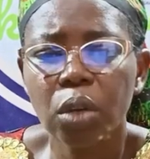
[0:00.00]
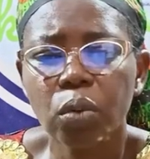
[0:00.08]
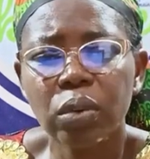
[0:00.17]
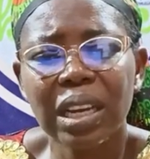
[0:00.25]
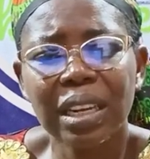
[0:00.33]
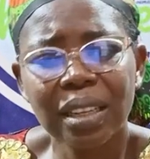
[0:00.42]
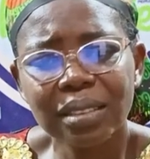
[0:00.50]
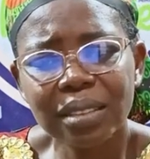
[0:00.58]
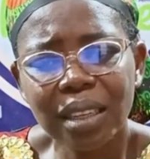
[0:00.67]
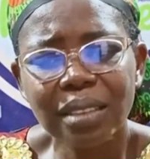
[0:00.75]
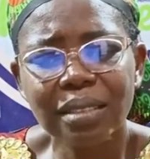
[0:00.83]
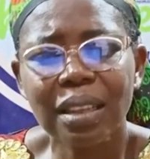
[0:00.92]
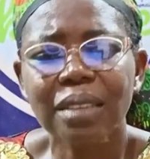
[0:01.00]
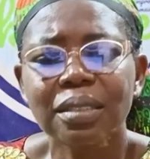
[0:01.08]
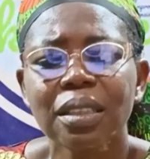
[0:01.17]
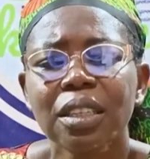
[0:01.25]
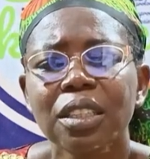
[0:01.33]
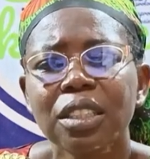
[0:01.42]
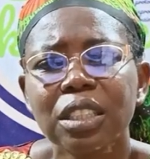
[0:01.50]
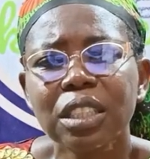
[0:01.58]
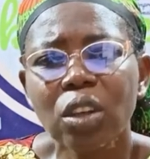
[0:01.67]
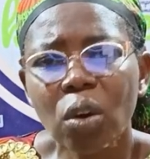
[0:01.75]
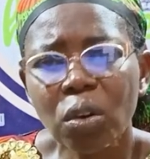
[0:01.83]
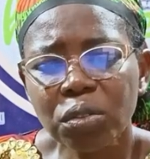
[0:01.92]
We are not saying that
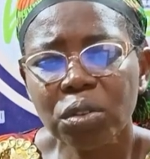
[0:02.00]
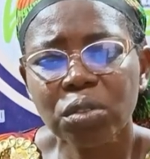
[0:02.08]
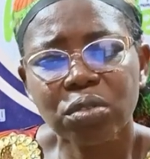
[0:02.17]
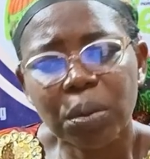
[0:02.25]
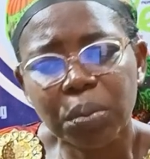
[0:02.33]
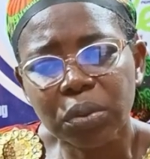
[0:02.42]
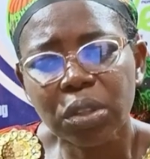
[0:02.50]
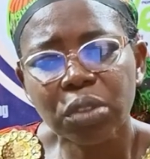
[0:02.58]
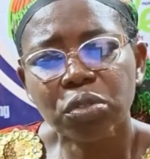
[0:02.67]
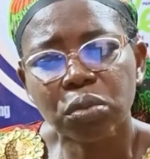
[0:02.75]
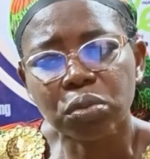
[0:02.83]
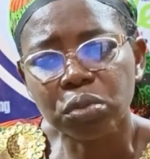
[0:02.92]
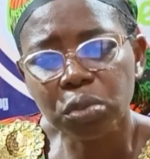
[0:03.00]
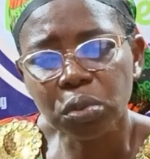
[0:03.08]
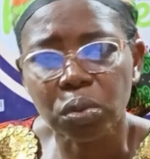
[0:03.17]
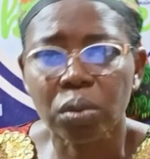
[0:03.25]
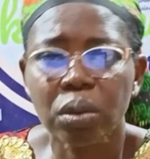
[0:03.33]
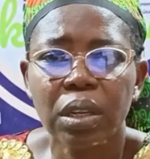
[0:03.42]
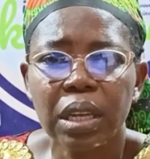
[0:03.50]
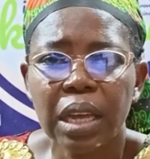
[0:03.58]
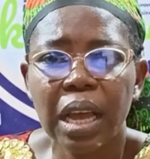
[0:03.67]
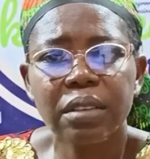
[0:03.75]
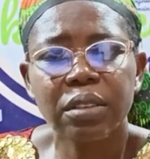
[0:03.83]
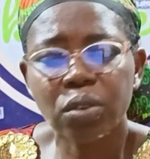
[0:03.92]
the author's reputation too
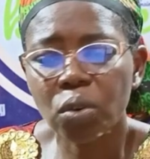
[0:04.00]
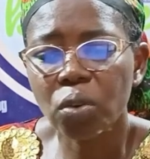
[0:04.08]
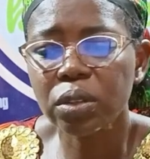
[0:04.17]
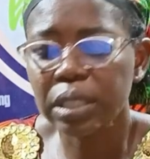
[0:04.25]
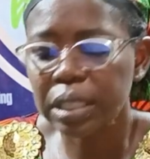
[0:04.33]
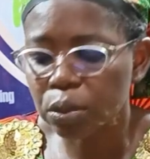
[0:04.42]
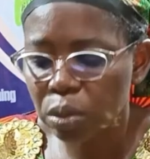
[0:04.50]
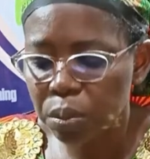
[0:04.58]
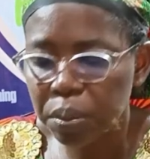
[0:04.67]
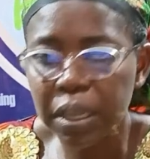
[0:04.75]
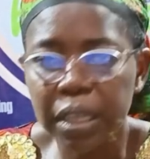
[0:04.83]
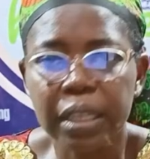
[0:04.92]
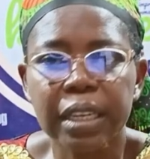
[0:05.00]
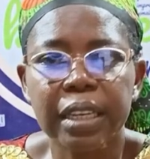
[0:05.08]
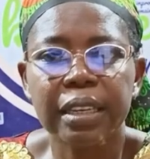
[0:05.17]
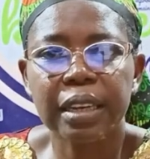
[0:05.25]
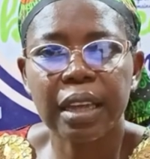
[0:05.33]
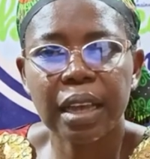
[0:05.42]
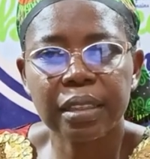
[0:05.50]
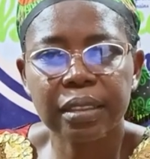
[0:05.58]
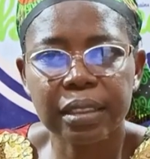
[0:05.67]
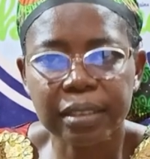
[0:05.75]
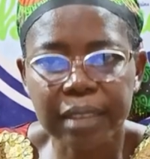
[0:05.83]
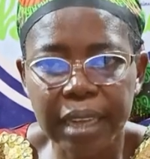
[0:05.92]
has a role it will play in
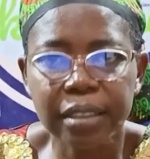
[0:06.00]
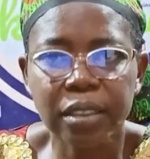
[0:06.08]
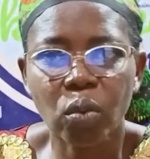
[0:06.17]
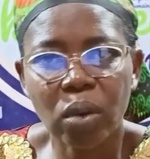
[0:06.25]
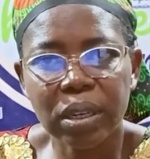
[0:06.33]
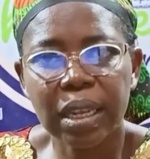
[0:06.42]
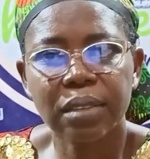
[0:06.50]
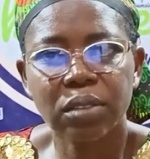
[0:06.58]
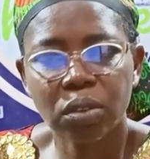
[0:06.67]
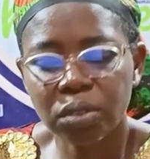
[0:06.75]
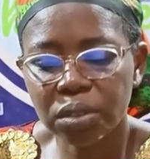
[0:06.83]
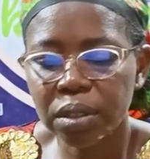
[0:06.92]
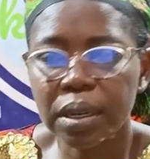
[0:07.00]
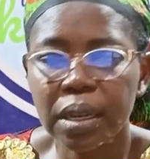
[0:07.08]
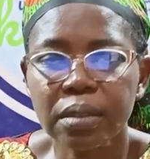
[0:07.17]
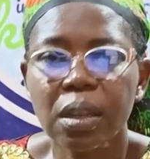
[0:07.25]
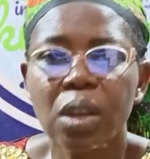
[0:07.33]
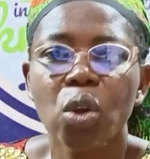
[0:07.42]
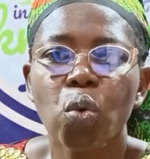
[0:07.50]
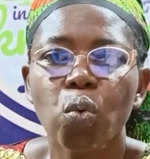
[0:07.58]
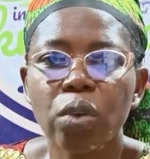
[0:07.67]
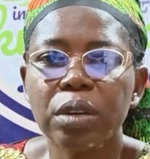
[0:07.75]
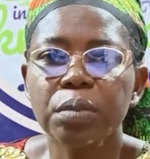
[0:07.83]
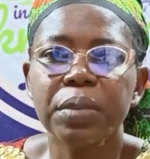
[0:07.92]
deciding whether such cereals
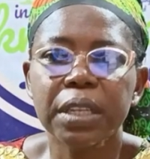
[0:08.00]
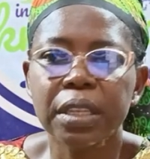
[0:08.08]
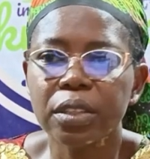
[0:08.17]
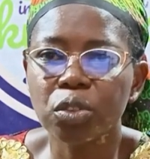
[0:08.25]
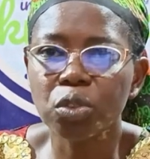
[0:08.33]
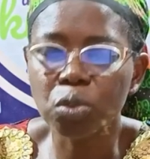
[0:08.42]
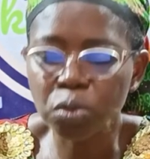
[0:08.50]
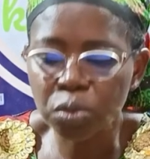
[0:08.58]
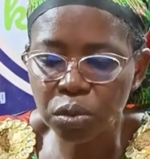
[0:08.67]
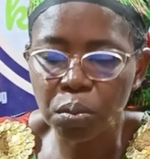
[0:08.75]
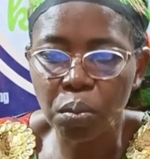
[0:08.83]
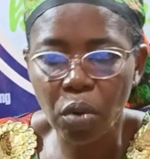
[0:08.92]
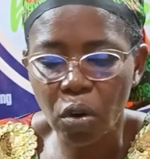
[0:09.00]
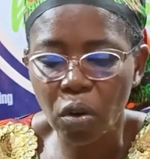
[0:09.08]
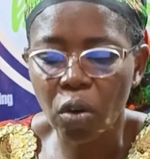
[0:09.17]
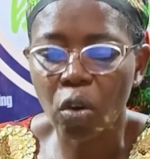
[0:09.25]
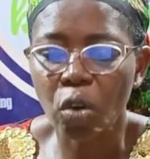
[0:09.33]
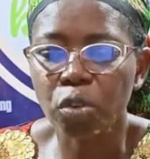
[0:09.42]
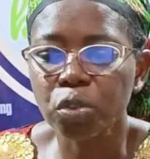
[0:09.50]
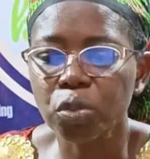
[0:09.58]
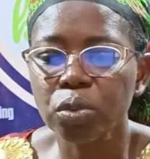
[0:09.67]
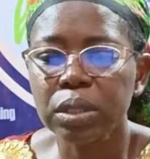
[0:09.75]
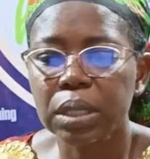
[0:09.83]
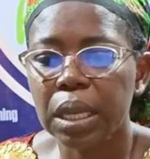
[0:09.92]
will be used more or
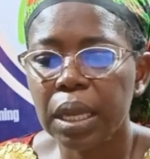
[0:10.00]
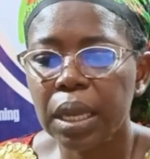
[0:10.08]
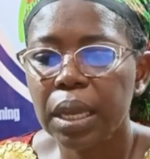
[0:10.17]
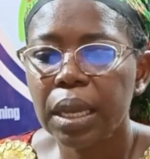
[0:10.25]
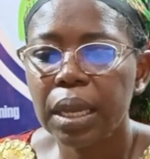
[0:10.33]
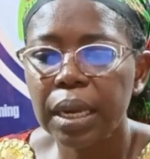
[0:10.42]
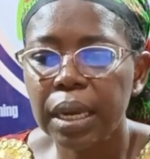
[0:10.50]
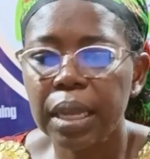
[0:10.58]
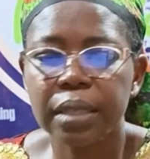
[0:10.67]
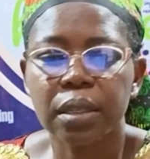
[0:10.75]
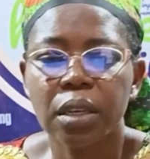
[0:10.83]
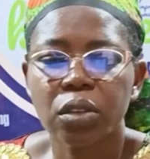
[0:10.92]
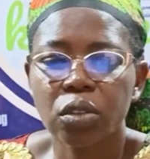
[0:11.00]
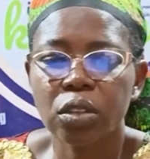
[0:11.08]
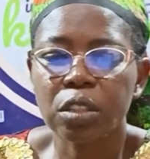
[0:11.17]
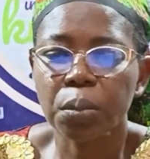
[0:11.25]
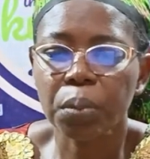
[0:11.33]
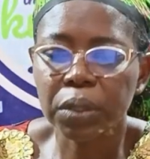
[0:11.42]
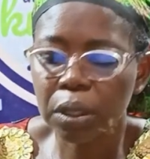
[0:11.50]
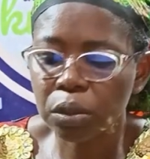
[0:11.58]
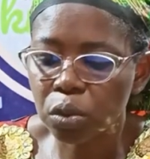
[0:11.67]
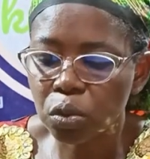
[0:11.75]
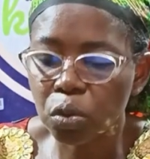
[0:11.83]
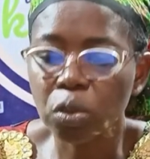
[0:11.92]
used less. So it's important
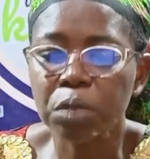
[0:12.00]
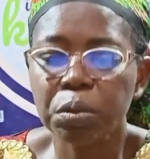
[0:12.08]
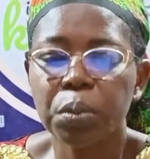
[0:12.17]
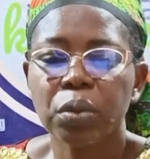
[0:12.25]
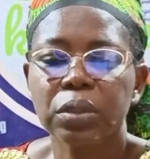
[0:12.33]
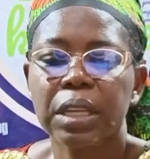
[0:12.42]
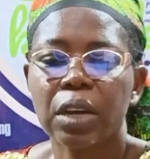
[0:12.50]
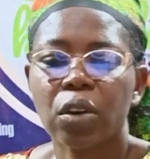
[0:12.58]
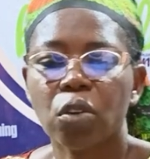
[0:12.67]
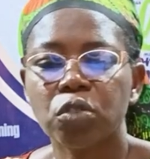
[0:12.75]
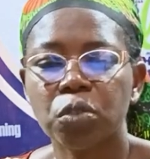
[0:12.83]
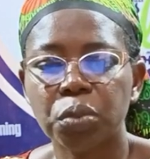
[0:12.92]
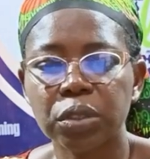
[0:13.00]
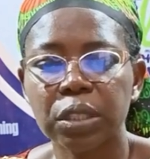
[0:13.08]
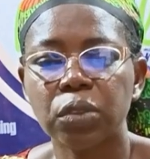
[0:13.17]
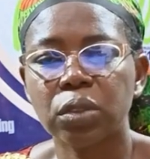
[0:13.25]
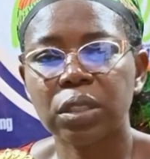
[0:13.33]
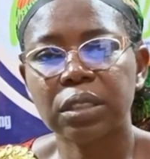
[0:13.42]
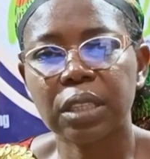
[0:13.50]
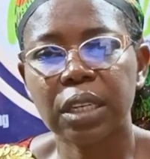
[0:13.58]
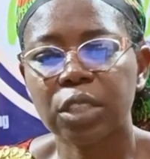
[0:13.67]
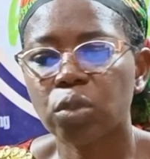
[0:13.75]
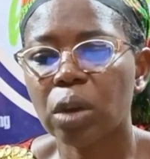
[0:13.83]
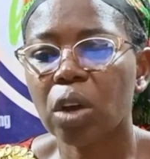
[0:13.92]
to know the people that contributed to the
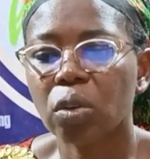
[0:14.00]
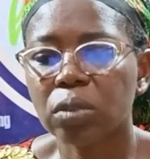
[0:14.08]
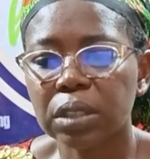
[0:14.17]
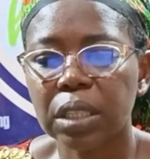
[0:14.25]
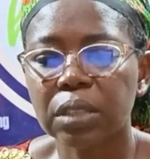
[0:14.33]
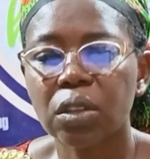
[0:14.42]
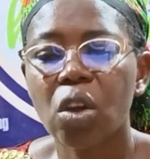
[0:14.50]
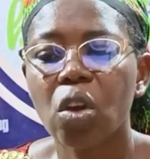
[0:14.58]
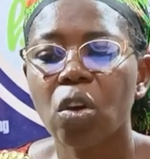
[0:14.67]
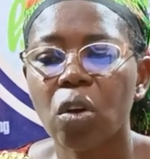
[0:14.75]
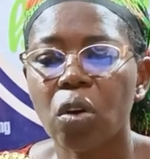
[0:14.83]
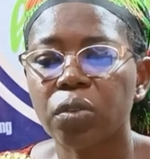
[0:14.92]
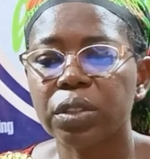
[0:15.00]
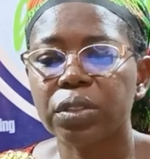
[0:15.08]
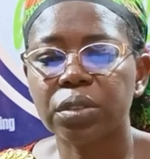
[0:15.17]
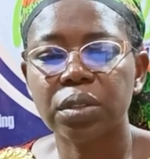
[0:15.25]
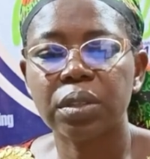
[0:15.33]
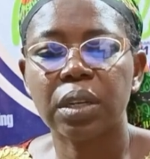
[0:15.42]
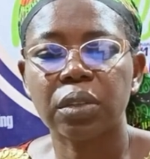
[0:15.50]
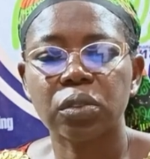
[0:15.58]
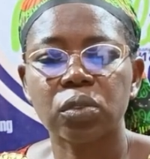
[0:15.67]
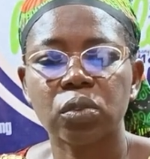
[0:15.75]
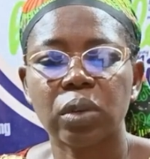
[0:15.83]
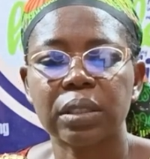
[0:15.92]
intellectual content of the cereal
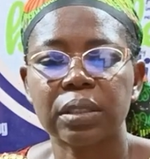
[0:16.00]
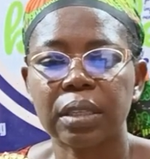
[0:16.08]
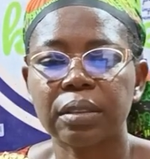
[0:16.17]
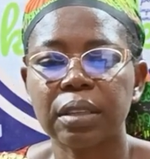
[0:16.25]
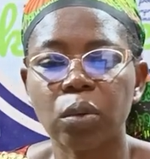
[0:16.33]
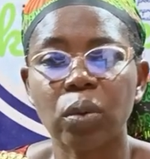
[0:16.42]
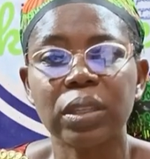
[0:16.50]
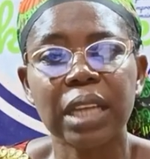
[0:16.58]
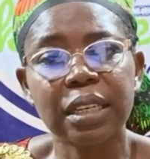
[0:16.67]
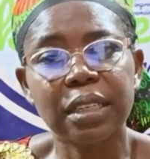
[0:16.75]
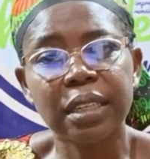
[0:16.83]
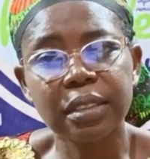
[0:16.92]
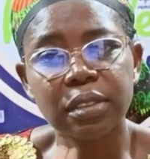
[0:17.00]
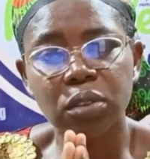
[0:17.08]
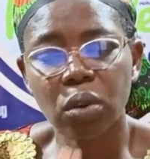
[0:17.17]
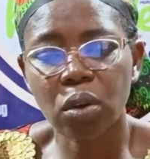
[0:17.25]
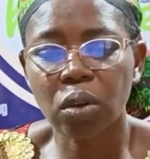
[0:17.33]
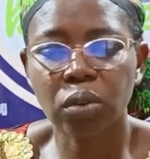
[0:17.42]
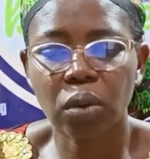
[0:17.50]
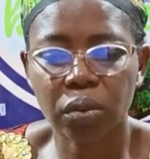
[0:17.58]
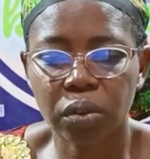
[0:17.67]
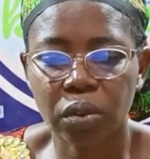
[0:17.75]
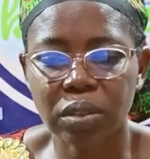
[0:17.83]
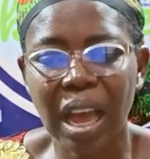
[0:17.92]
to ascertain whether these so-called
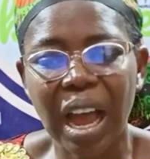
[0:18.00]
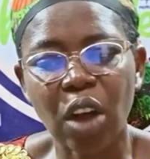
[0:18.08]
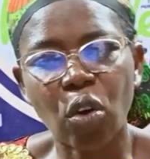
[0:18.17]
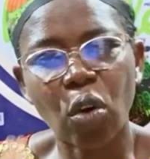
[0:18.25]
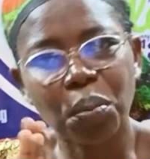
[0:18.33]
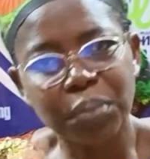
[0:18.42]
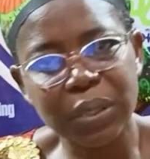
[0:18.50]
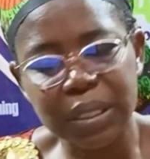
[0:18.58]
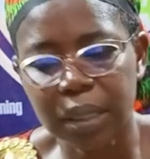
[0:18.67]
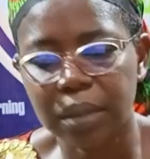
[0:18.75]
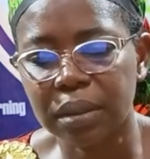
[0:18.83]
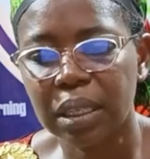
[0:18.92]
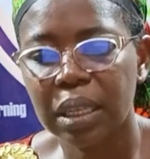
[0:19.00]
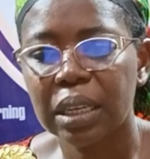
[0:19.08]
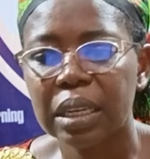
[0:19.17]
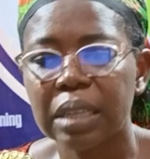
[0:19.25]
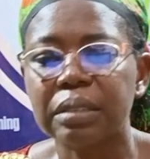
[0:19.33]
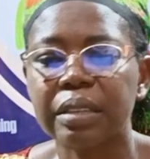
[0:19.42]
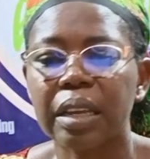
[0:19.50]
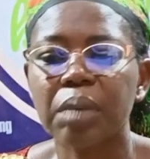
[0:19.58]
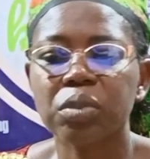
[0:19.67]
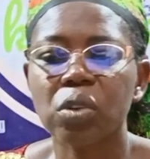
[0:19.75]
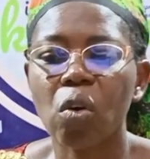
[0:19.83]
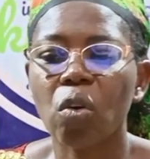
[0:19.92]
authors are competent in
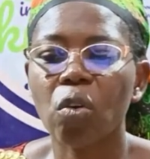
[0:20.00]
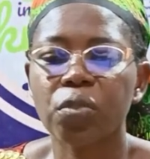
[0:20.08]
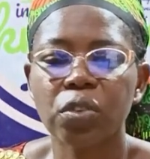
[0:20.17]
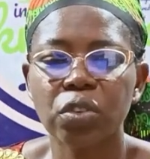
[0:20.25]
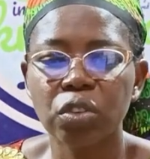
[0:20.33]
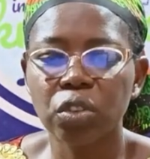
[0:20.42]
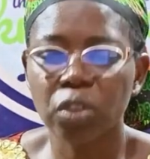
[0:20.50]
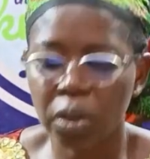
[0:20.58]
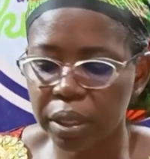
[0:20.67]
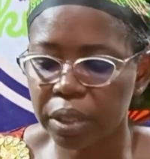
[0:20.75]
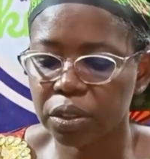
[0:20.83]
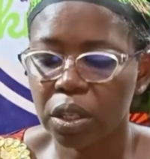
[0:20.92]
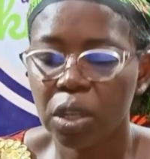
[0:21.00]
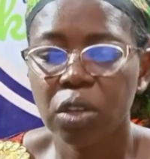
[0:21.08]
terms of knowledge.